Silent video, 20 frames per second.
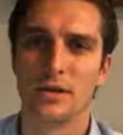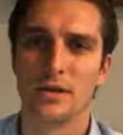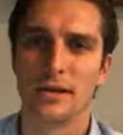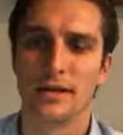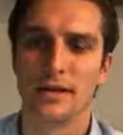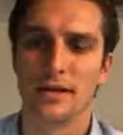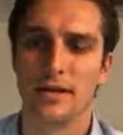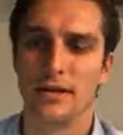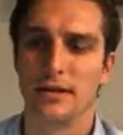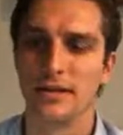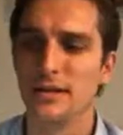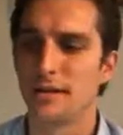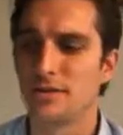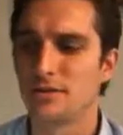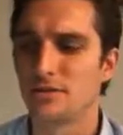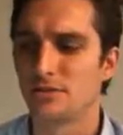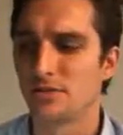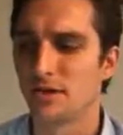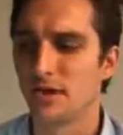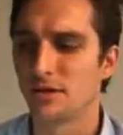In
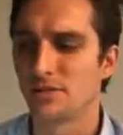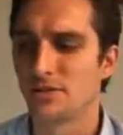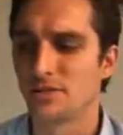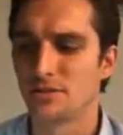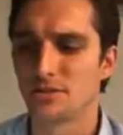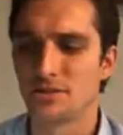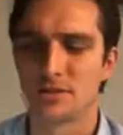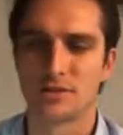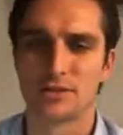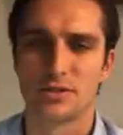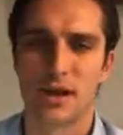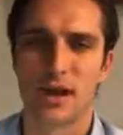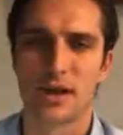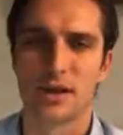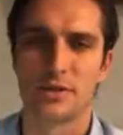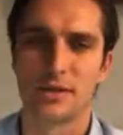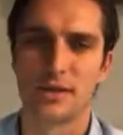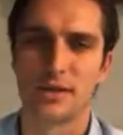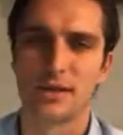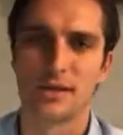the traditional
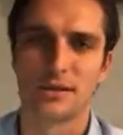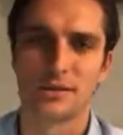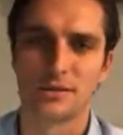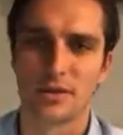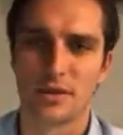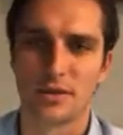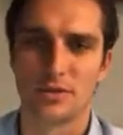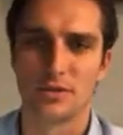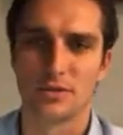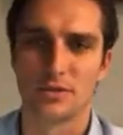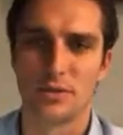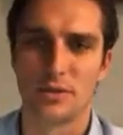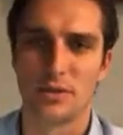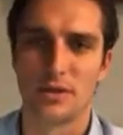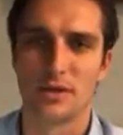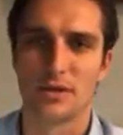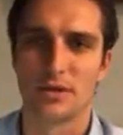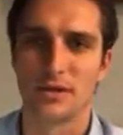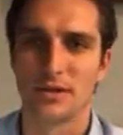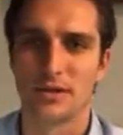stock arena, it's called an award.